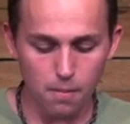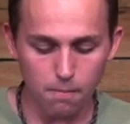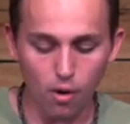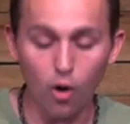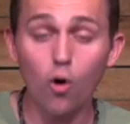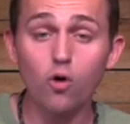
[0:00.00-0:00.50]

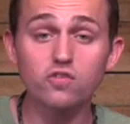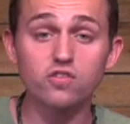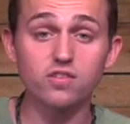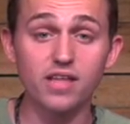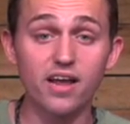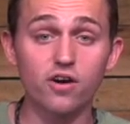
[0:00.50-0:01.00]
Paul's
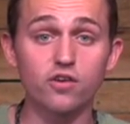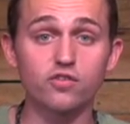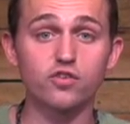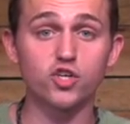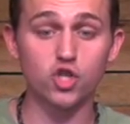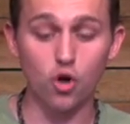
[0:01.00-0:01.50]

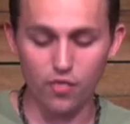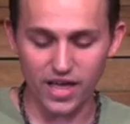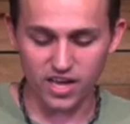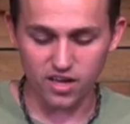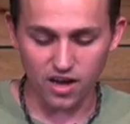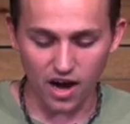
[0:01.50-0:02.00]
letters show
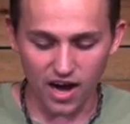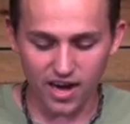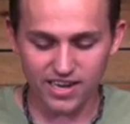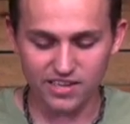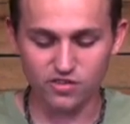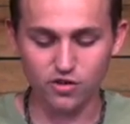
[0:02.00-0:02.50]
that
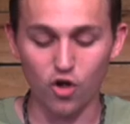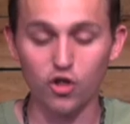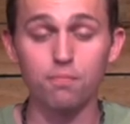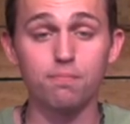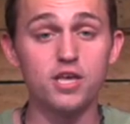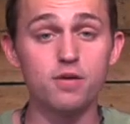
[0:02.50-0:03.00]
God is
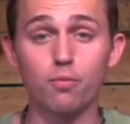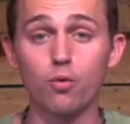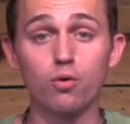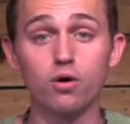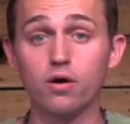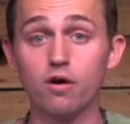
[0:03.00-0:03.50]
calling
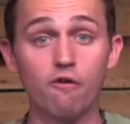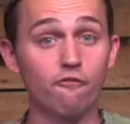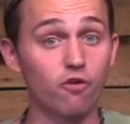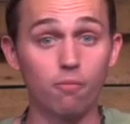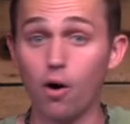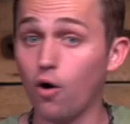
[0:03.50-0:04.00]
people
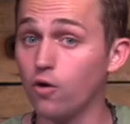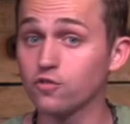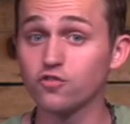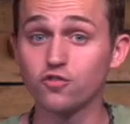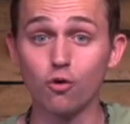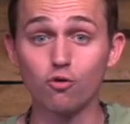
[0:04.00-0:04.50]
from all
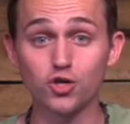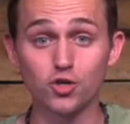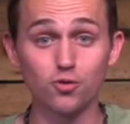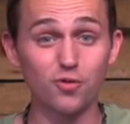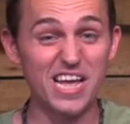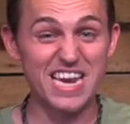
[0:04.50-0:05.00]

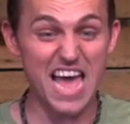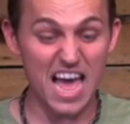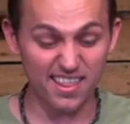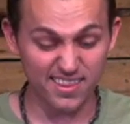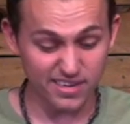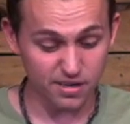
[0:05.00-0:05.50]
social and
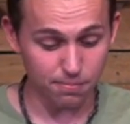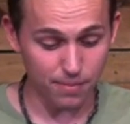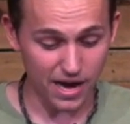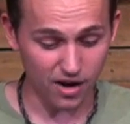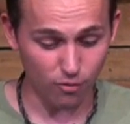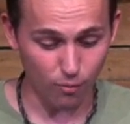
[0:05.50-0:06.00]
ethnic
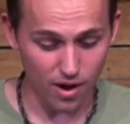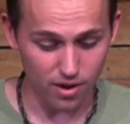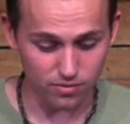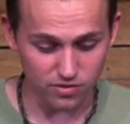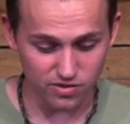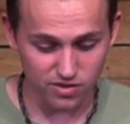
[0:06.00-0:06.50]

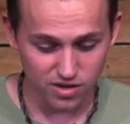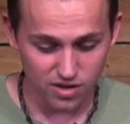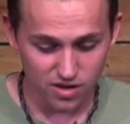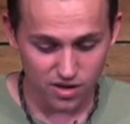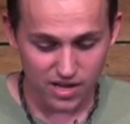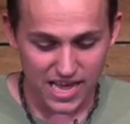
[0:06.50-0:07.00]
backgrounds
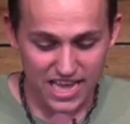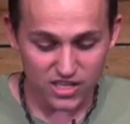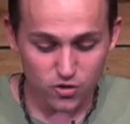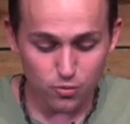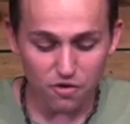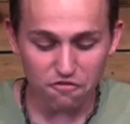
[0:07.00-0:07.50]

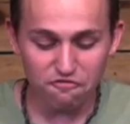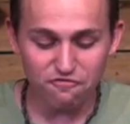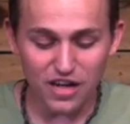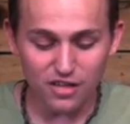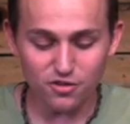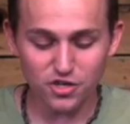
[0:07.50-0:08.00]
into a
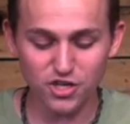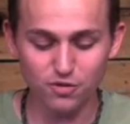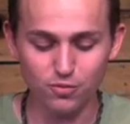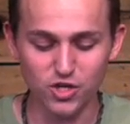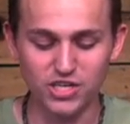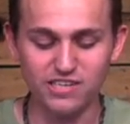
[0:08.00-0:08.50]

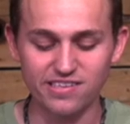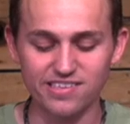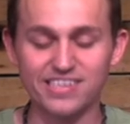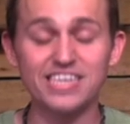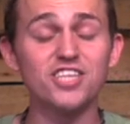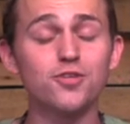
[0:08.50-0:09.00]
fellowship with
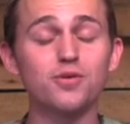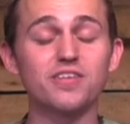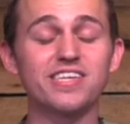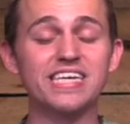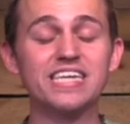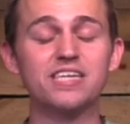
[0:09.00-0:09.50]
Jesus, into
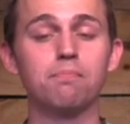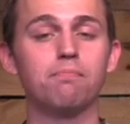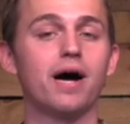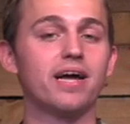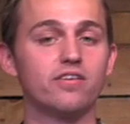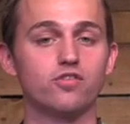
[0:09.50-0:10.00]
his kingdom
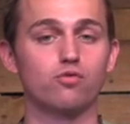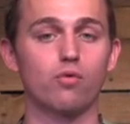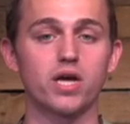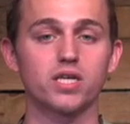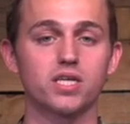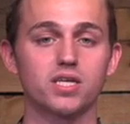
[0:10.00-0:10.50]
by his
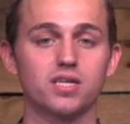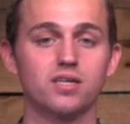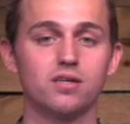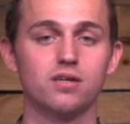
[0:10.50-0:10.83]
grace.